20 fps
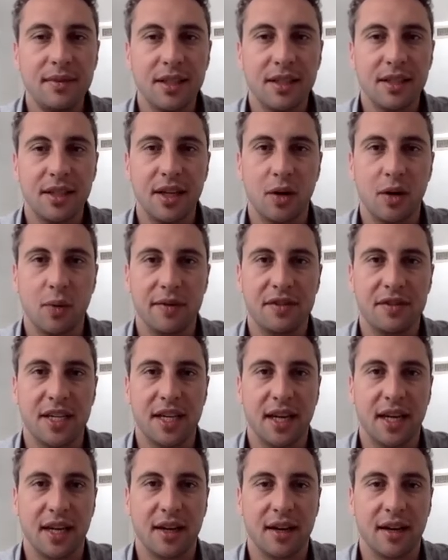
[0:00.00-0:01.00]
you know we've
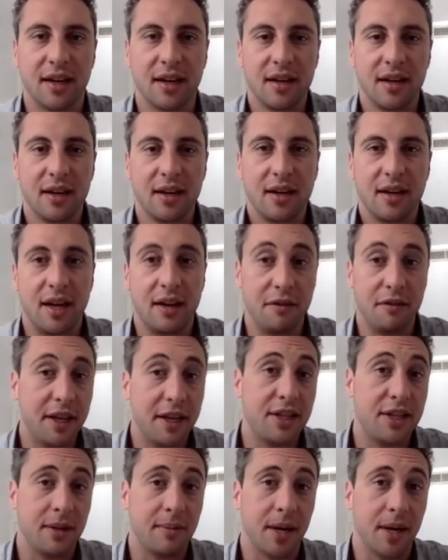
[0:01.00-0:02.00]
seen
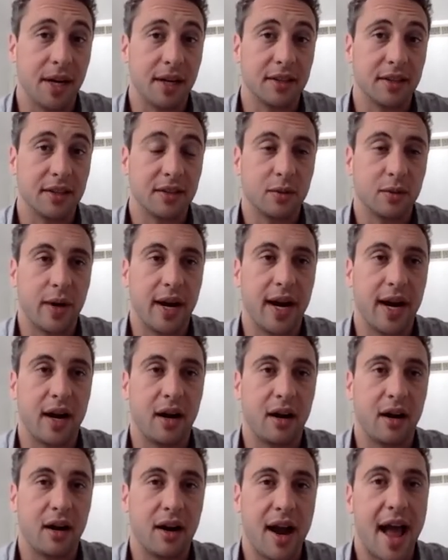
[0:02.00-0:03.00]
inflation bugs
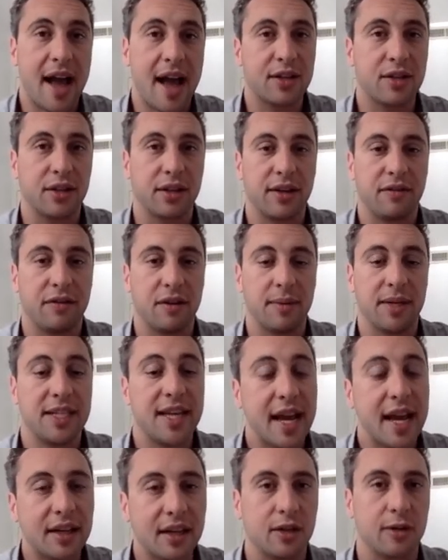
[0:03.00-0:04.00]
where actually from a
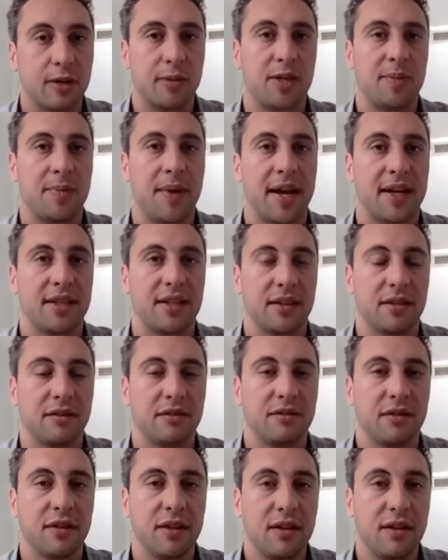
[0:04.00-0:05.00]
technical perspective
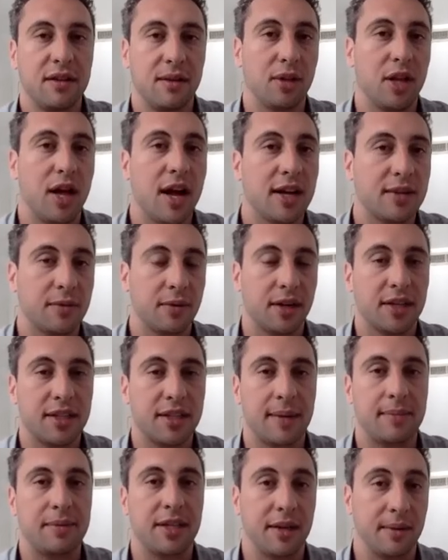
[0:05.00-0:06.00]
the blocks were
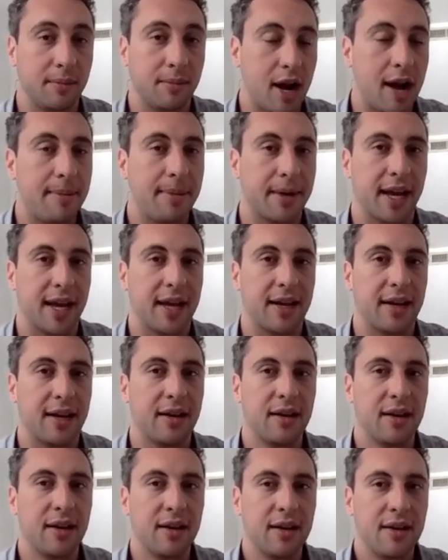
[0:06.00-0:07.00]
accepted and propagated
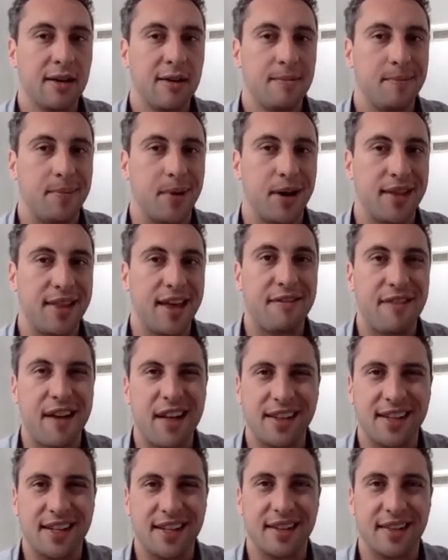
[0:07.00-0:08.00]
but that
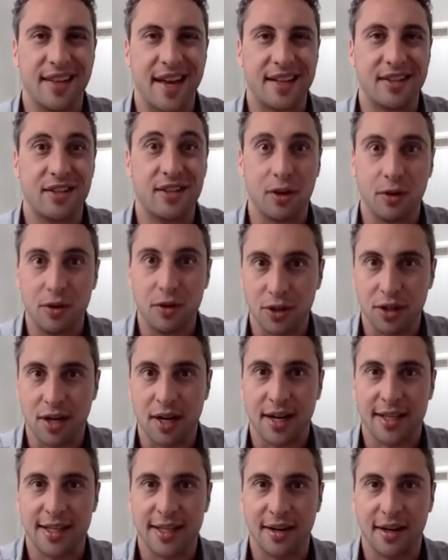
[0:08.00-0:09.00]
validated that social
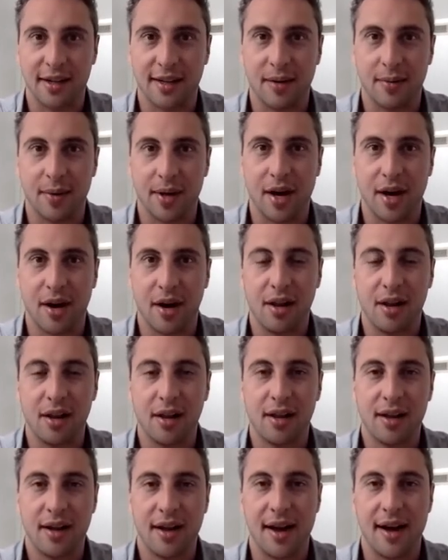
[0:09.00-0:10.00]
construct that we all
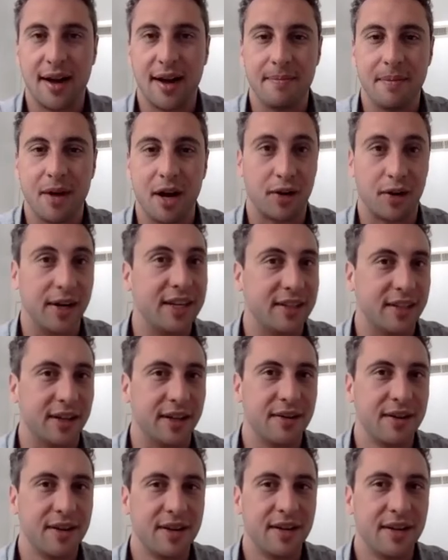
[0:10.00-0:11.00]
um, agreed
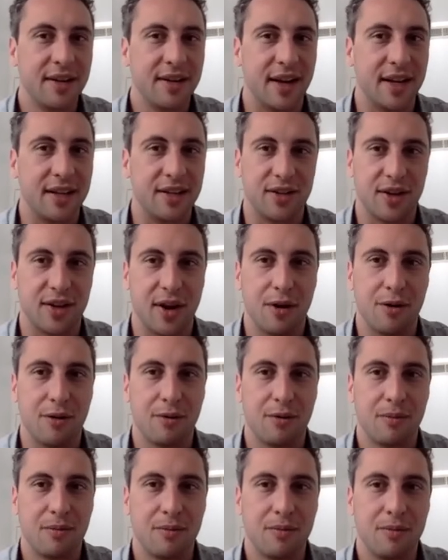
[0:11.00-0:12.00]
to and so
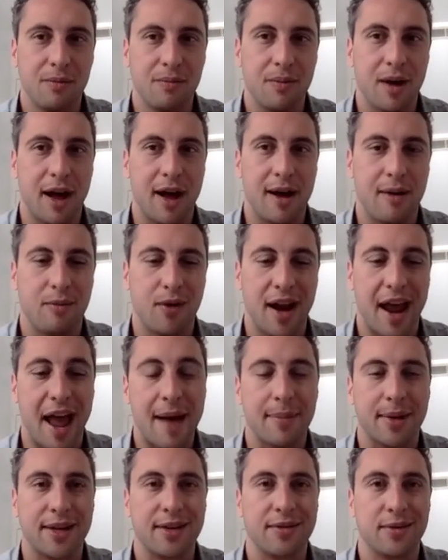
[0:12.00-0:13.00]
uh, what
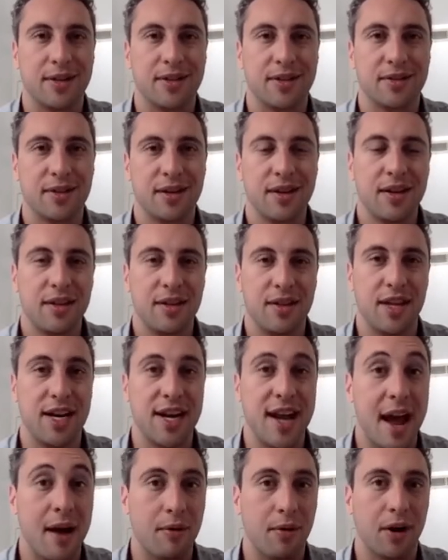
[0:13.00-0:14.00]
happened was the
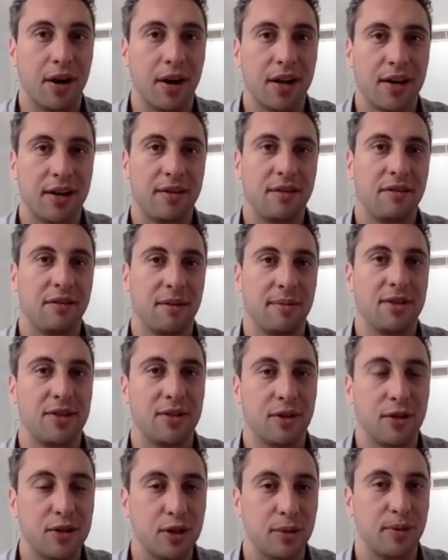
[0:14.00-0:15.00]
network from a
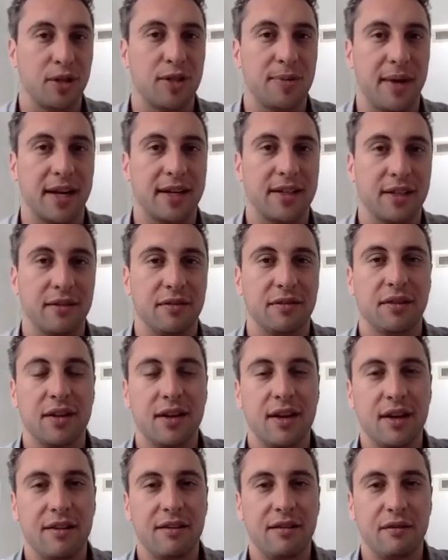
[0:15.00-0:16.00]
social perspective
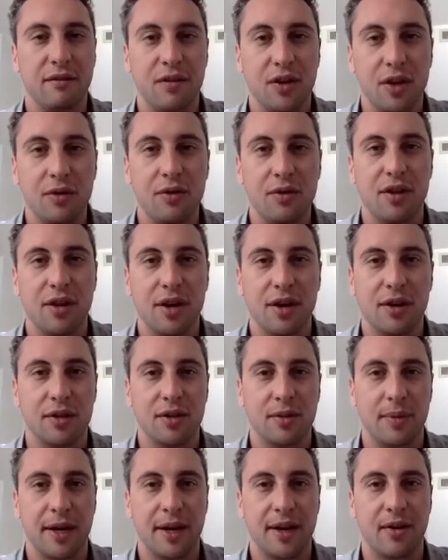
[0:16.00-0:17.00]
viewed
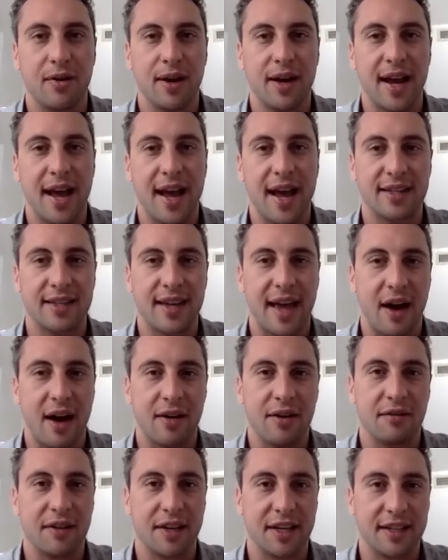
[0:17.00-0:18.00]
those bitcoin as out
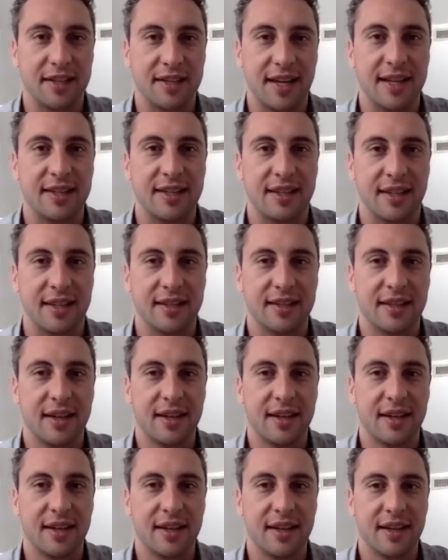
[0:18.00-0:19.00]
of consensus
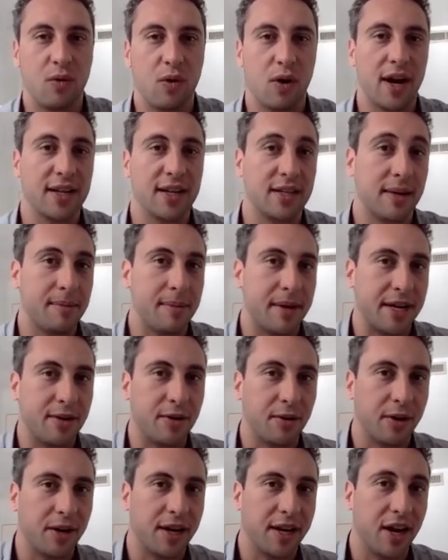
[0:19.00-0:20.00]
or as a
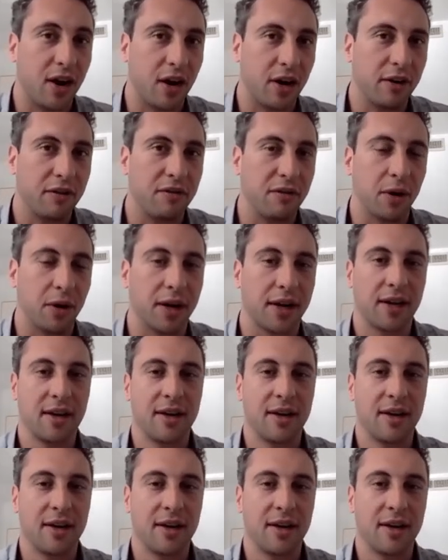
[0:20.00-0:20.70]
minority hard fork